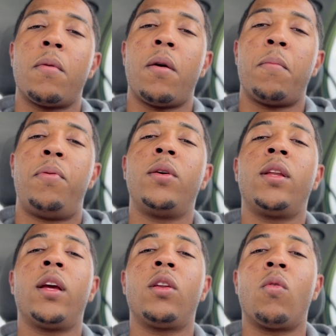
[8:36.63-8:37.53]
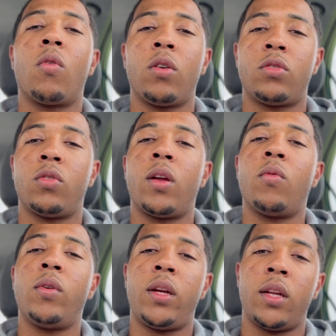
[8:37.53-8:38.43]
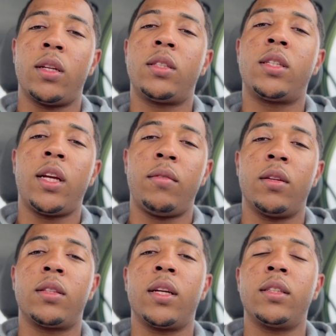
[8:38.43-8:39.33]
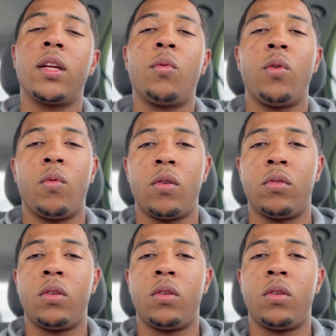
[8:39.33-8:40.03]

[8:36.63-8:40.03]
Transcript: putting in the work so that we can achieve the things that we want.